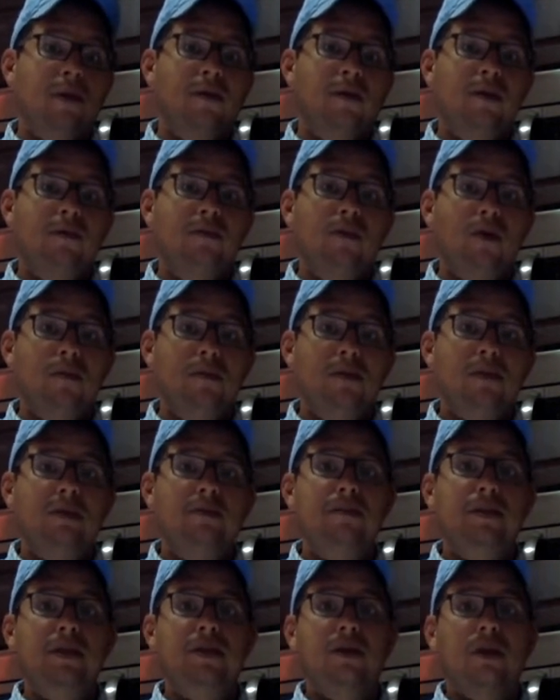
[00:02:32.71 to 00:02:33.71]
informative
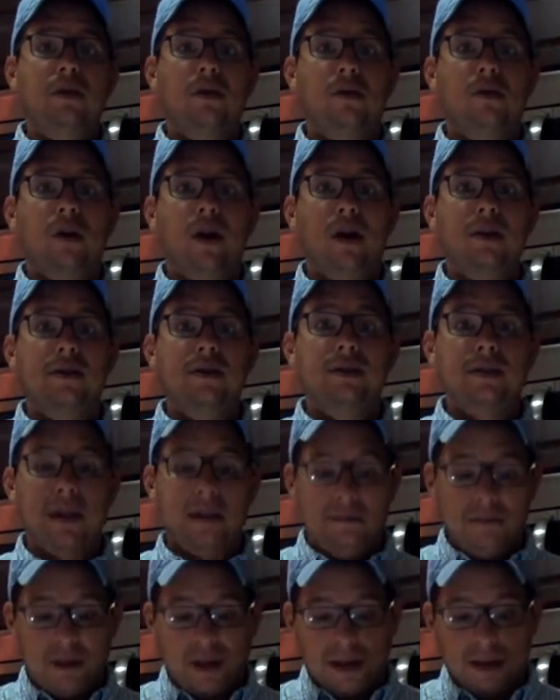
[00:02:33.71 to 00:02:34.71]
speech, I require the
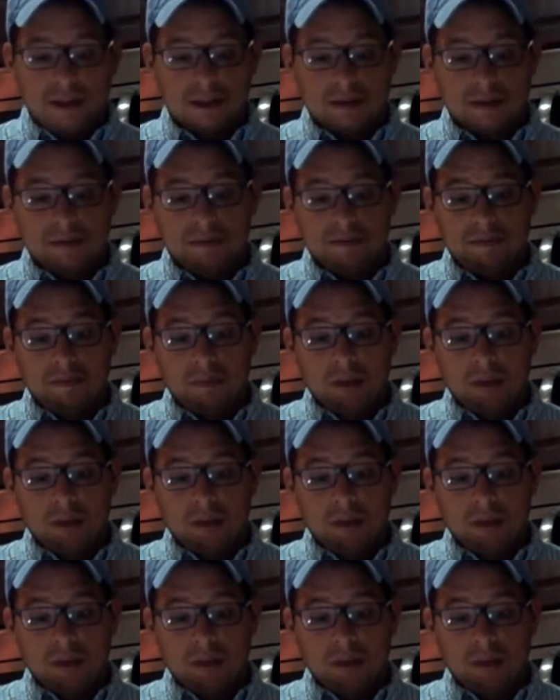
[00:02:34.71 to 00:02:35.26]
same things.